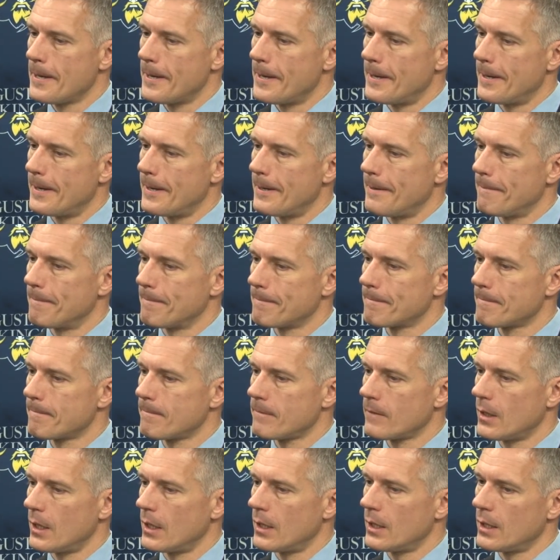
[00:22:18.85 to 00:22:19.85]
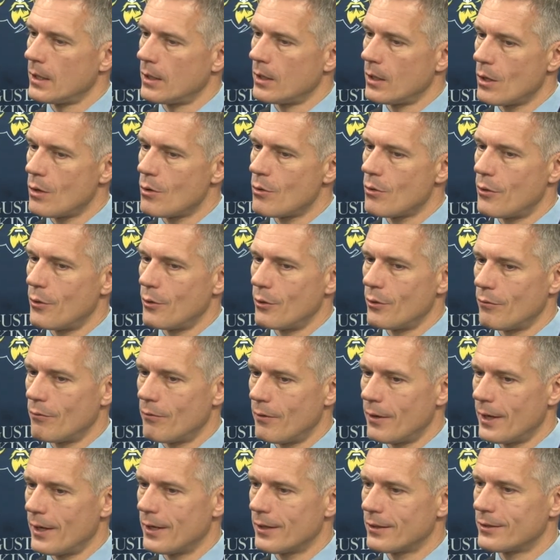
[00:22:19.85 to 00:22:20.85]
And then the other third
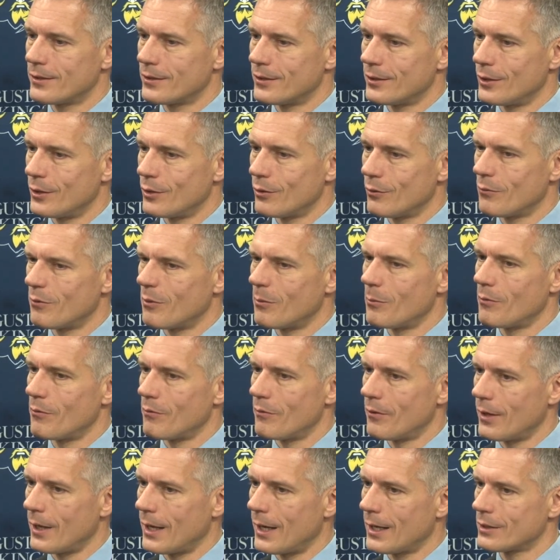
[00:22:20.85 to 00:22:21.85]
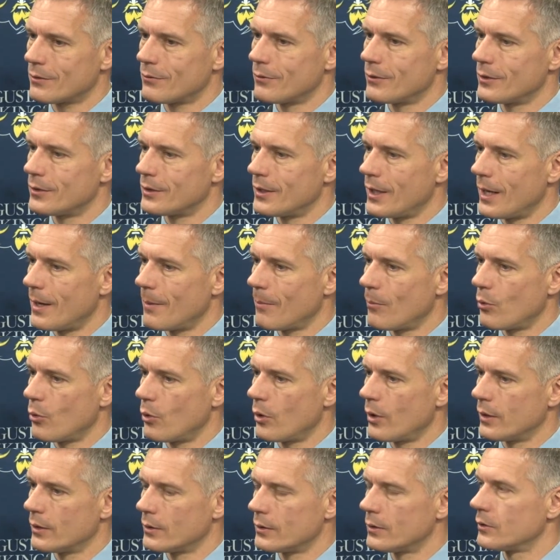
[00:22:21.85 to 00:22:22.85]
phase, you know, from a philosophy
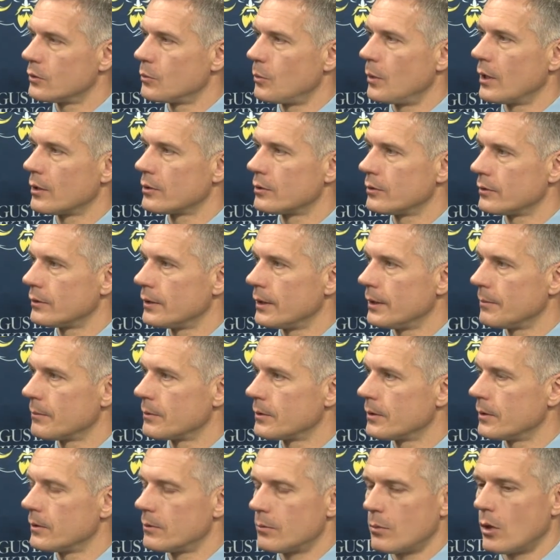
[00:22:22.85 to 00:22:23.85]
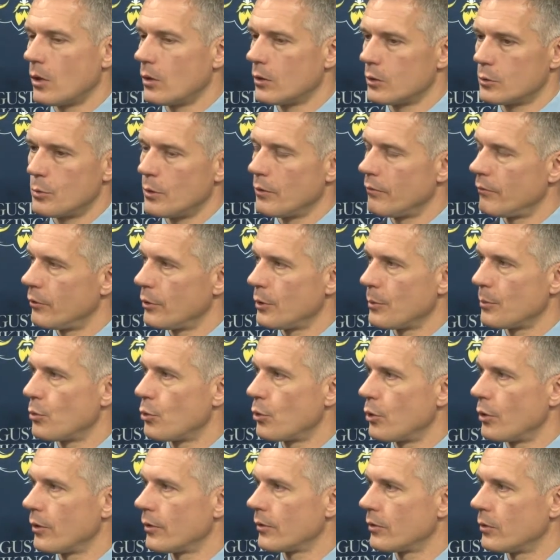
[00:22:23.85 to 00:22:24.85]
standpoint, is the special teams. It's always been very
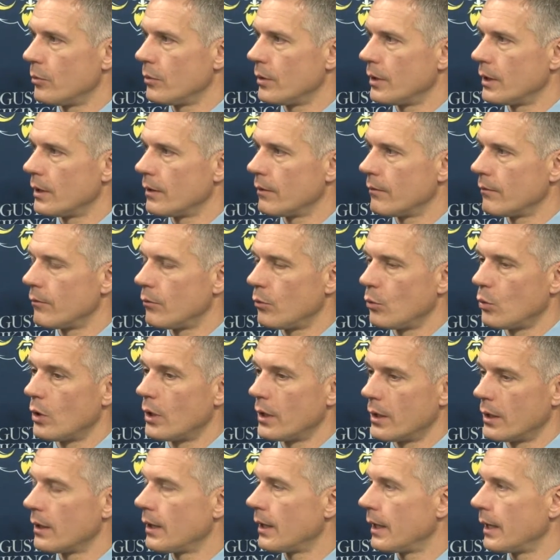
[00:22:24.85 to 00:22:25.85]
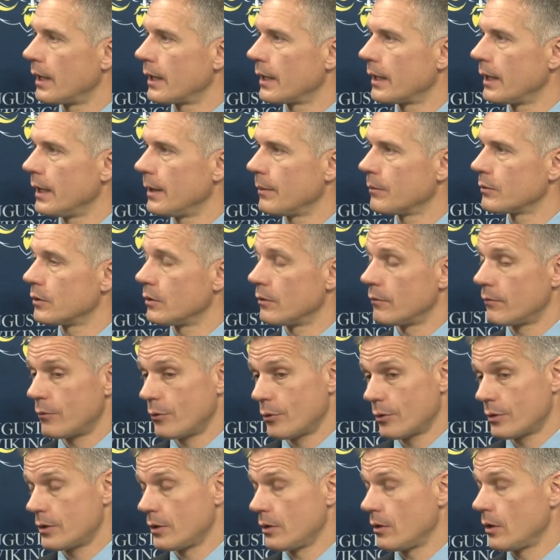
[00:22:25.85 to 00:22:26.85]
important to me, and I've won a lot of games and
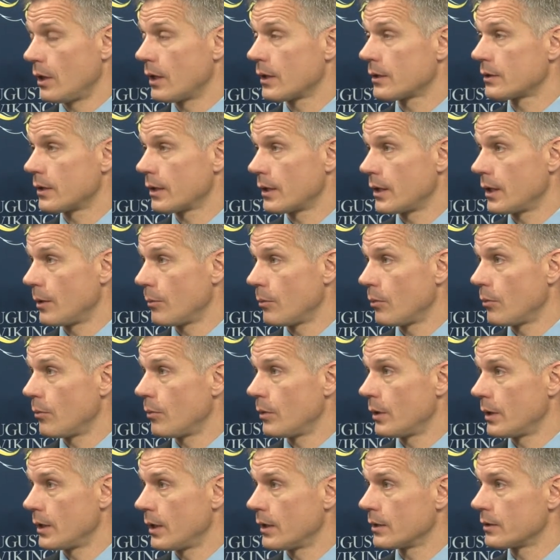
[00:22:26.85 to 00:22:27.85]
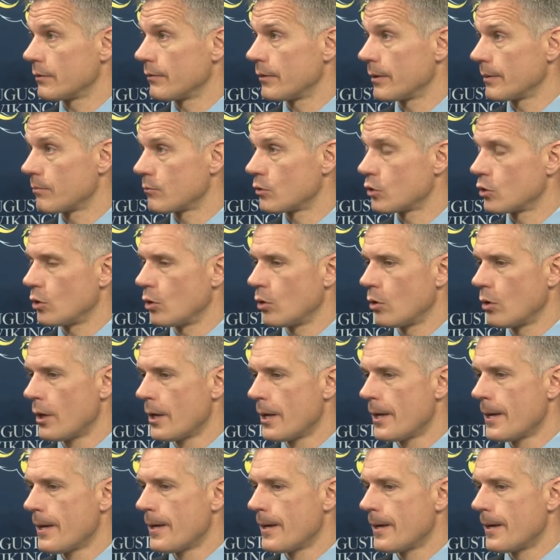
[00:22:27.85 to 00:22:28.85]
unfortunately lost a couple because of it. So
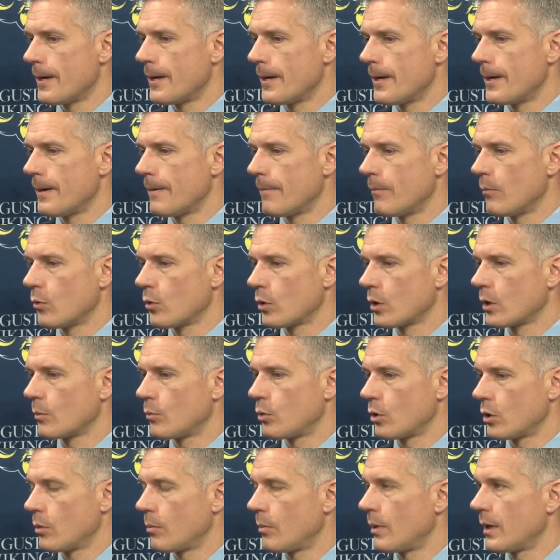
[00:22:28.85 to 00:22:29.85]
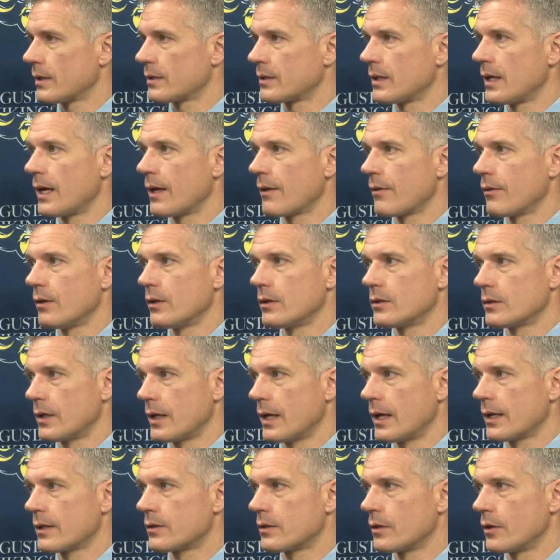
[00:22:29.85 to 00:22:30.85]
we're going to put the best athletes in
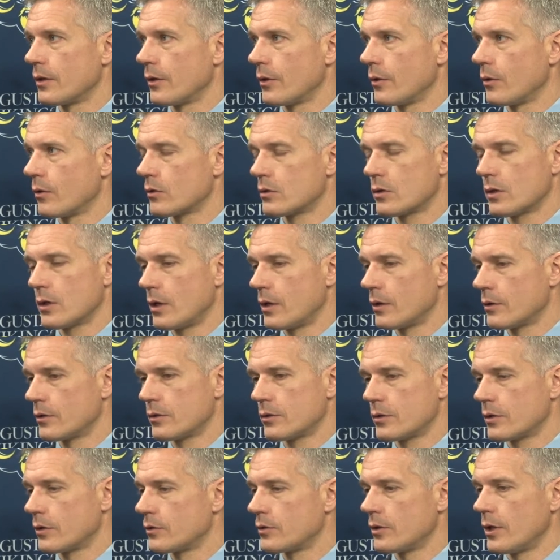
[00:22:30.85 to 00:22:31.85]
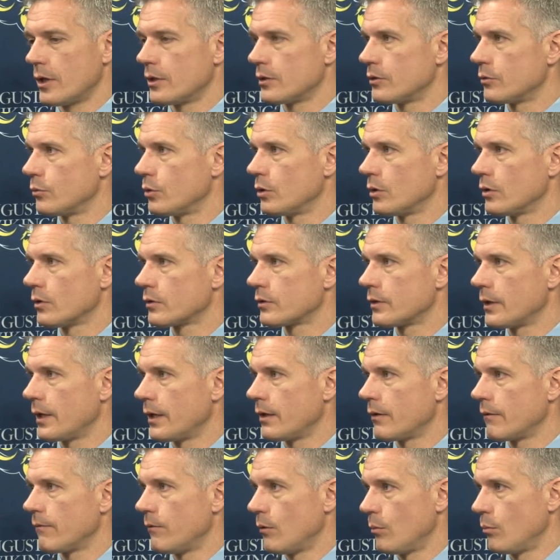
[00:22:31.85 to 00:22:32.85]
that scenario. It's the largest exchange of real estate
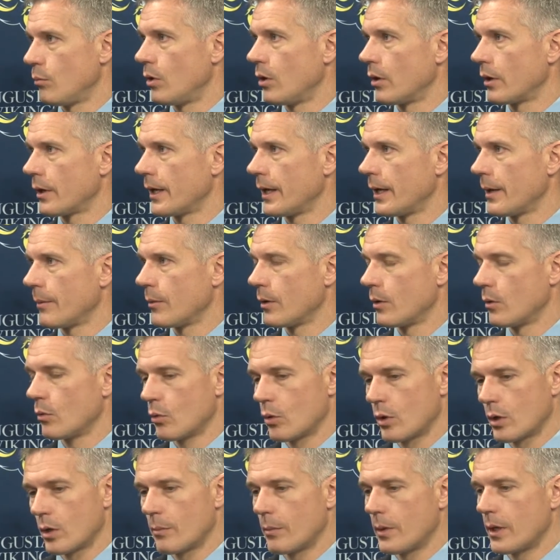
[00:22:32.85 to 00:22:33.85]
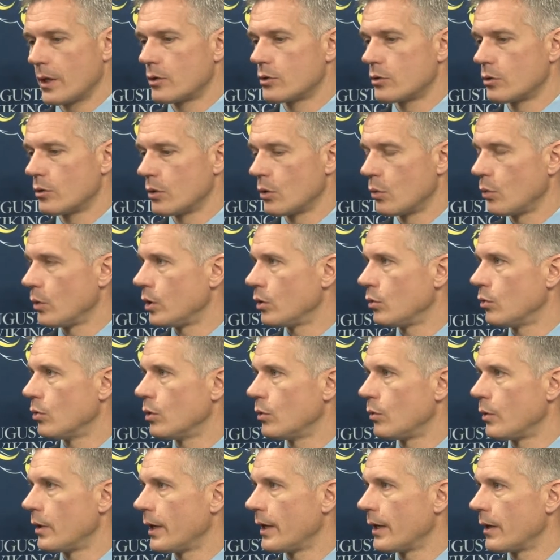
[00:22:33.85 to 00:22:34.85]
in a football game, and we're going to make sure that we do
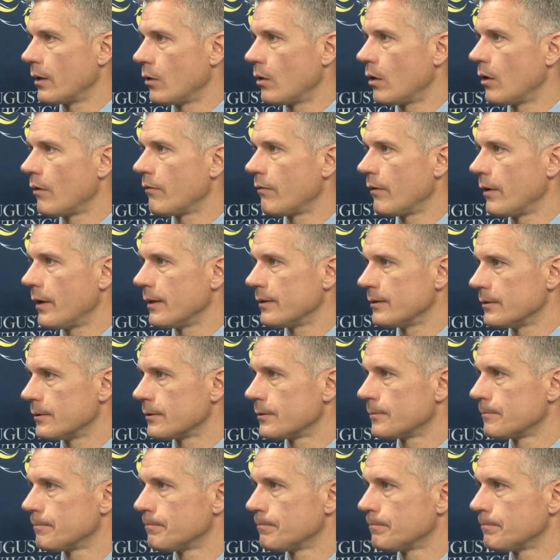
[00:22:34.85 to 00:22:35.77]
it right in all phases.